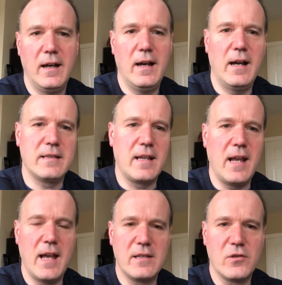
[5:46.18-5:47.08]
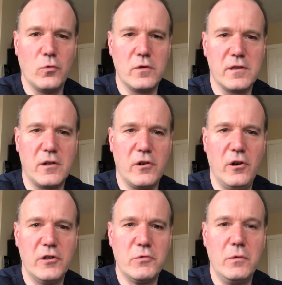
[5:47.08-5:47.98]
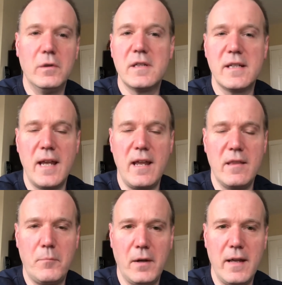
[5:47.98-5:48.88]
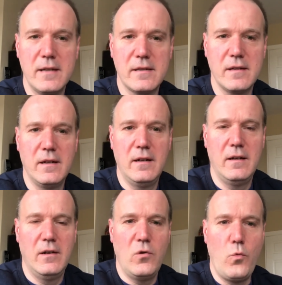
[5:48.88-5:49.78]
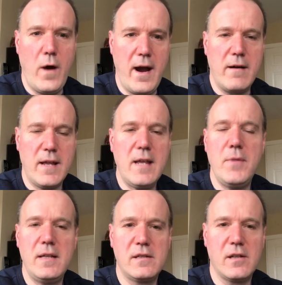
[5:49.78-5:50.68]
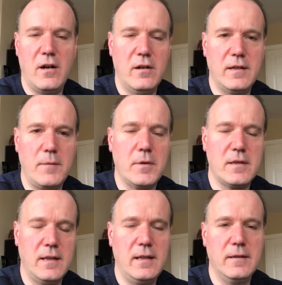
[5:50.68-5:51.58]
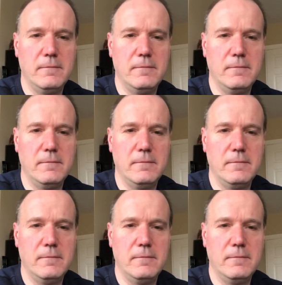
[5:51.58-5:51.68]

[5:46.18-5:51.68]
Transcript: as he heads towards the cross, we will see the place where he meets our deepest need